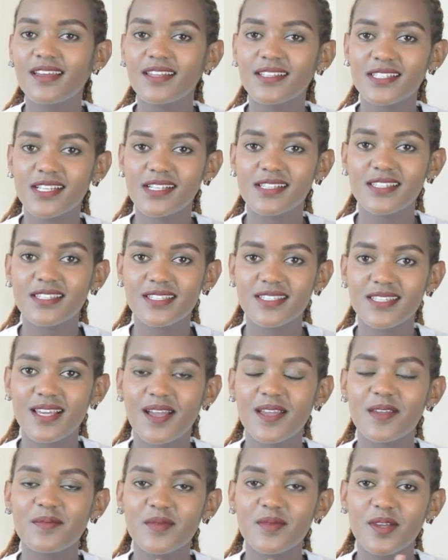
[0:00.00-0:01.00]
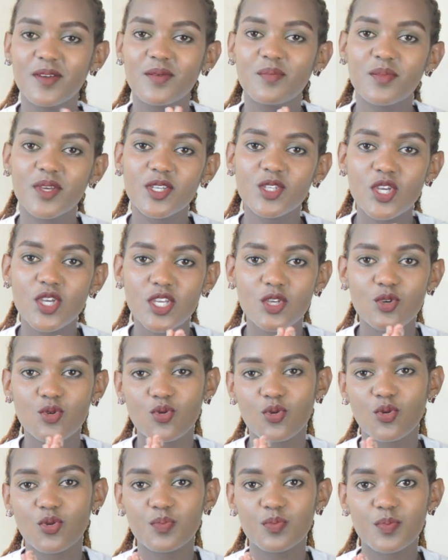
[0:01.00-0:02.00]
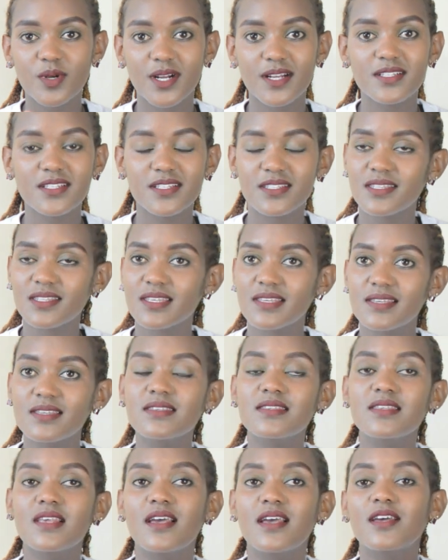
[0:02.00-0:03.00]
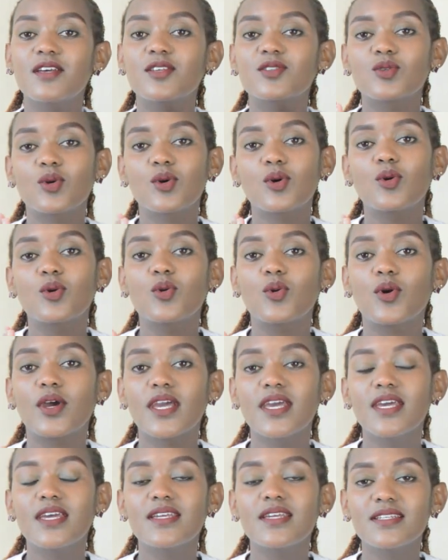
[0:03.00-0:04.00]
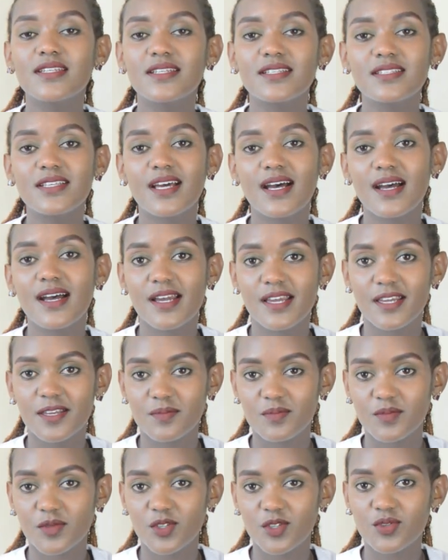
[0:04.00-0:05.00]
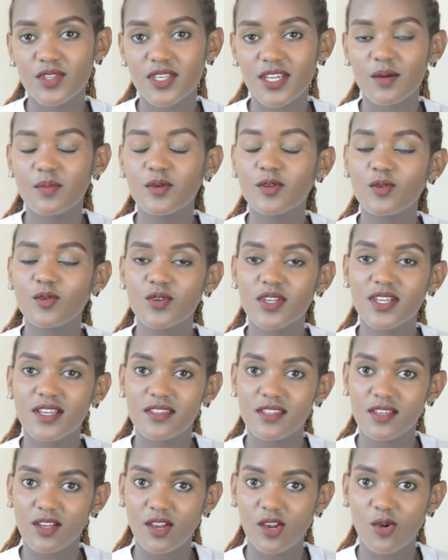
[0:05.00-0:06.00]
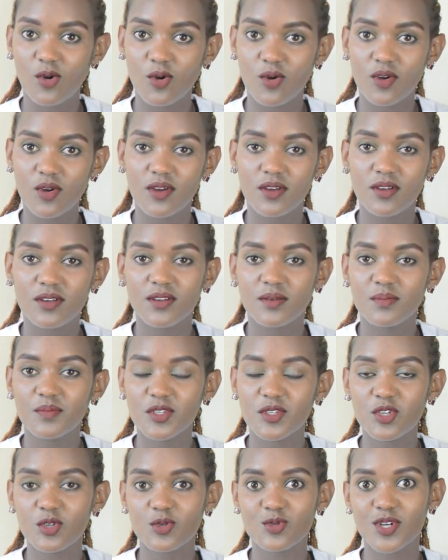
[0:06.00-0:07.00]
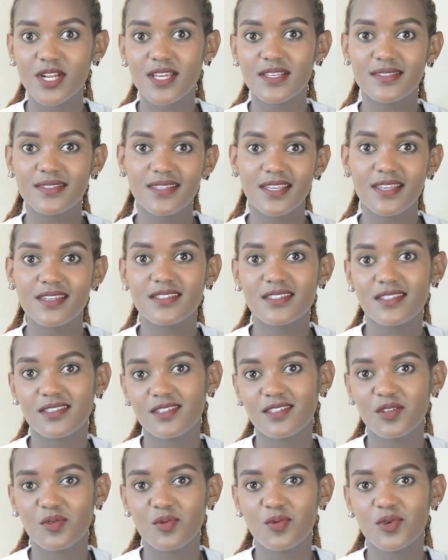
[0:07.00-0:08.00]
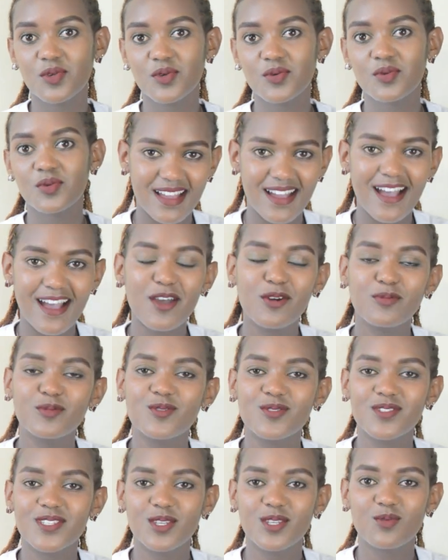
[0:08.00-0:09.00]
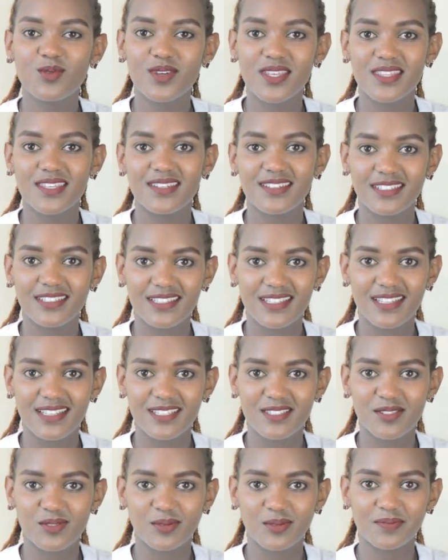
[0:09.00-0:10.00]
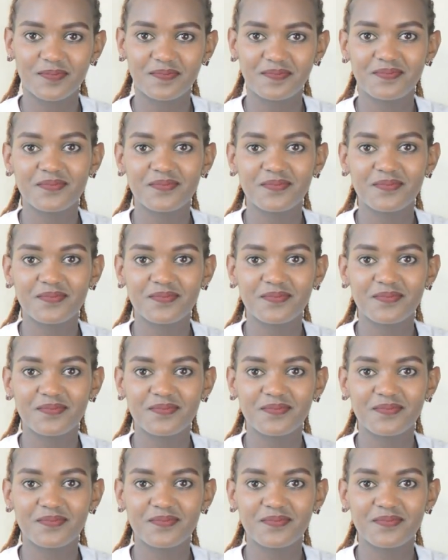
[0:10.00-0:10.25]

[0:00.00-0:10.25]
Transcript: Tell the time. Make sure you practice this. So anytime you think about looking at the clock, make sure you try and say it in Kikuyu. I hope to see you in the next lesson.